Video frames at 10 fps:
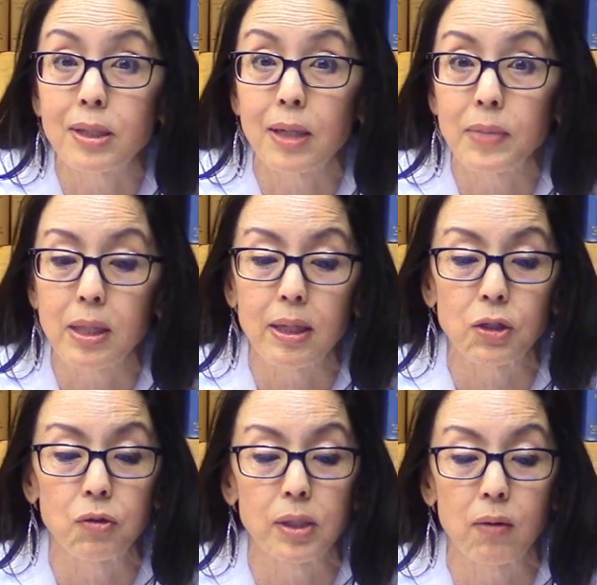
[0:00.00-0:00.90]
some of the
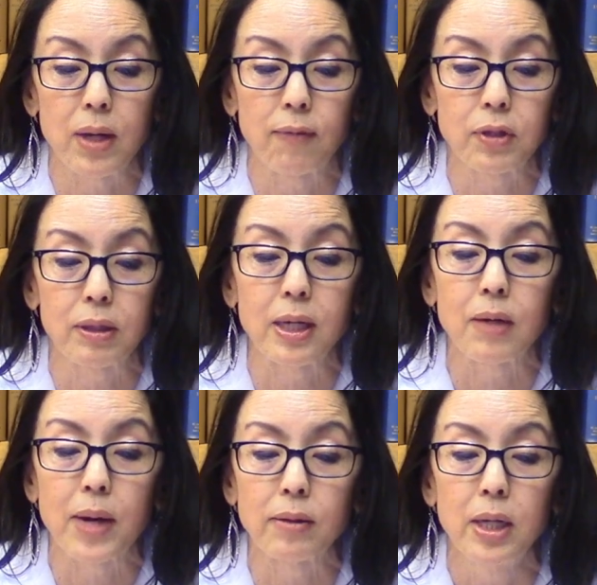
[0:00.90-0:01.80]
issues that we have to think
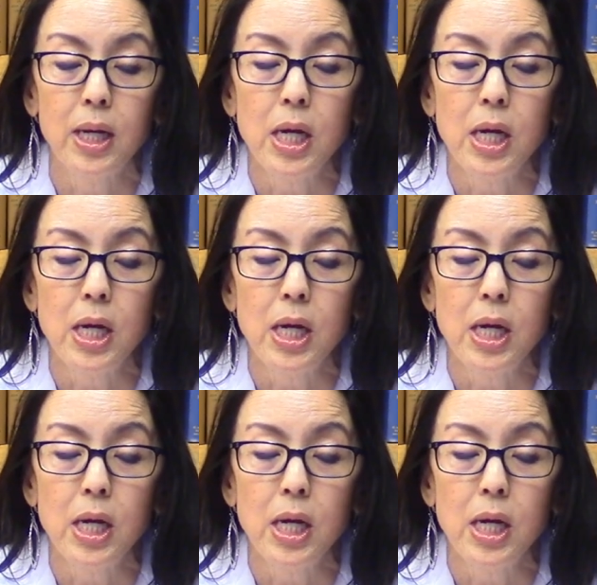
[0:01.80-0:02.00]
about.